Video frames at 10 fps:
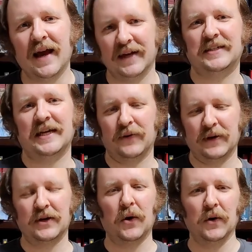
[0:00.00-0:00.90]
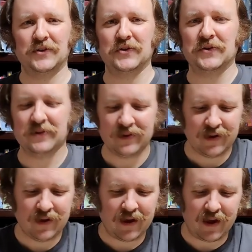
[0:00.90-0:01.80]
a cherry cordial
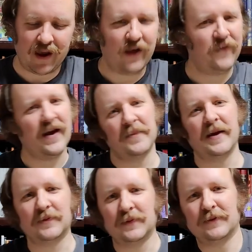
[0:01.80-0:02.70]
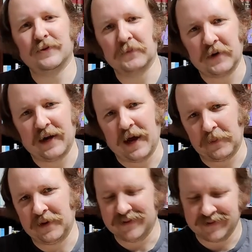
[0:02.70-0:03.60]
and that makes me super
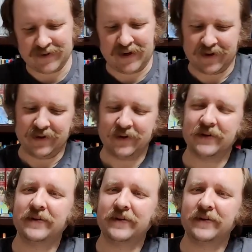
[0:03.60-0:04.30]
happy inside